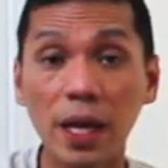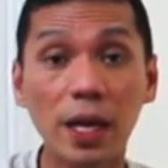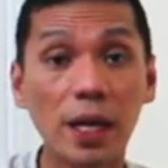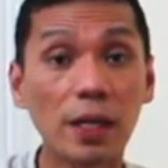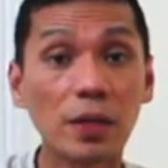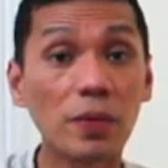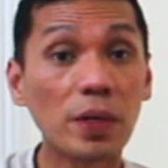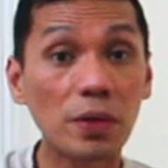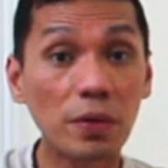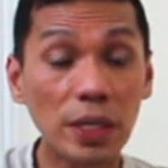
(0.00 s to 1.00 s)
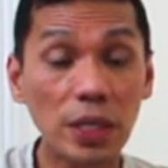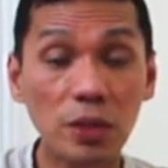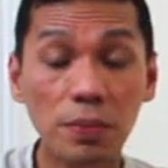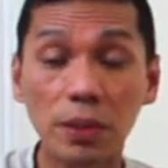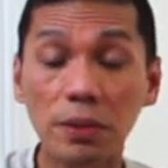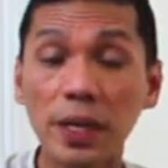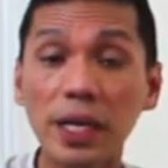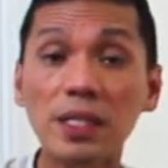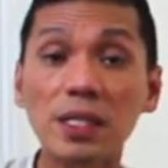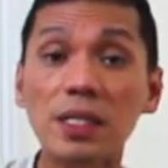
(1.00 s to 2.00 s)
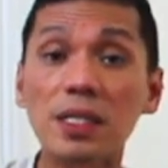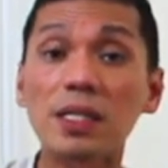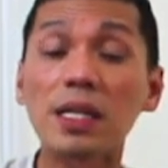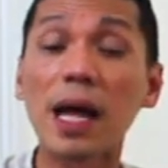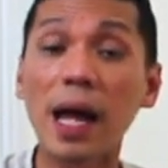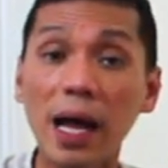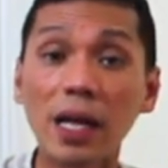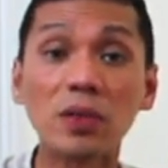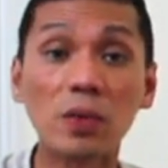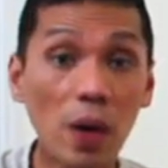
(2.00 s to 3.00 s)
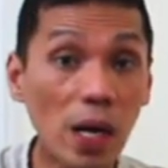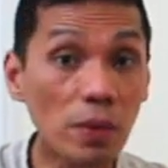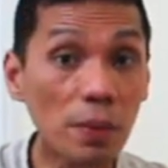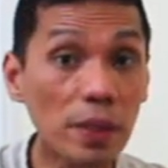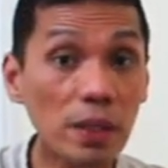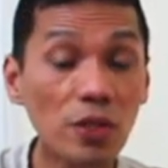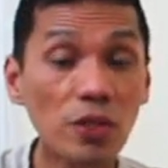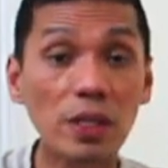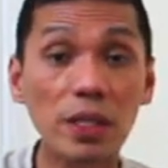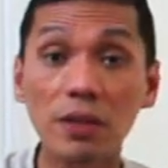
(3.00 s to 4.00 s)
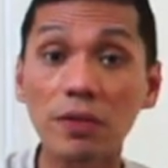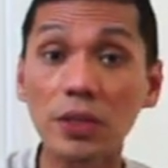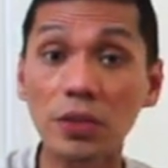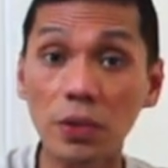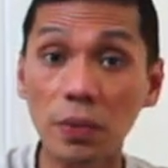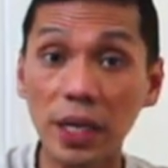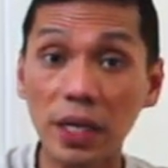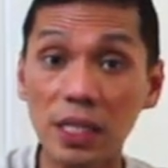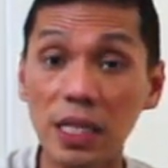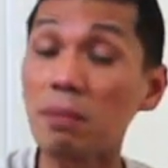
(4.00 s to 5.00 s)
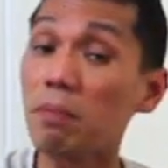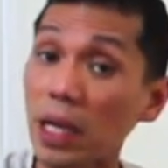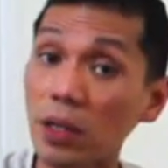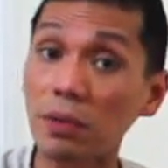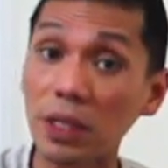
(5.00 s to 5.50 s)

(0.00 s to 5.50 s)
And when you're ready to progress, add one repetition every 2 weeks and make your